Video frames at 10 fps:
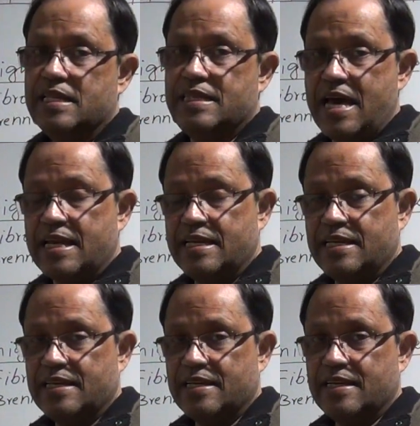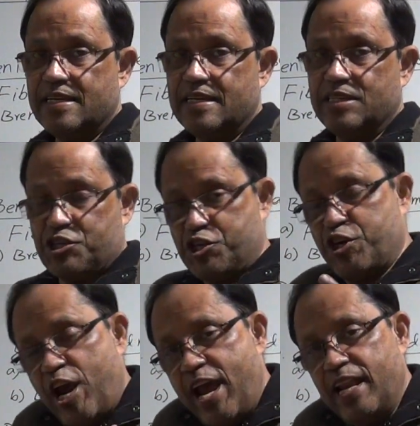then the
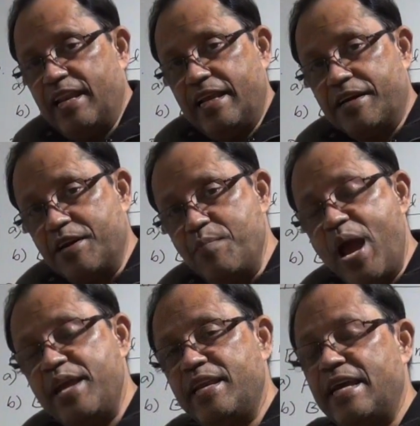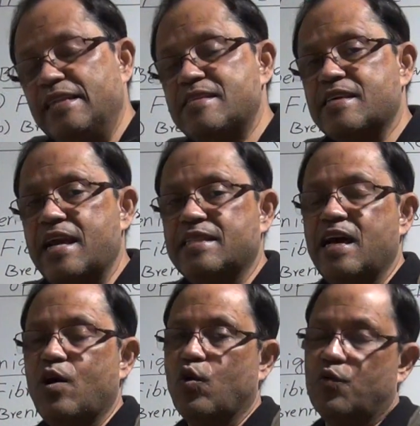shell remain inside
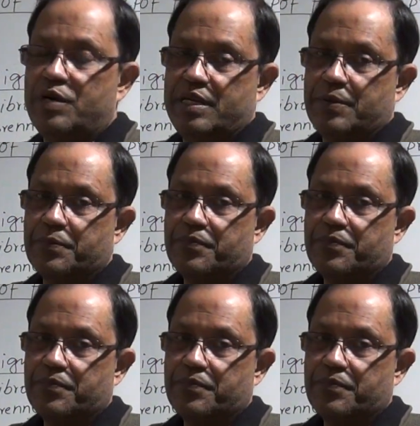the ovary.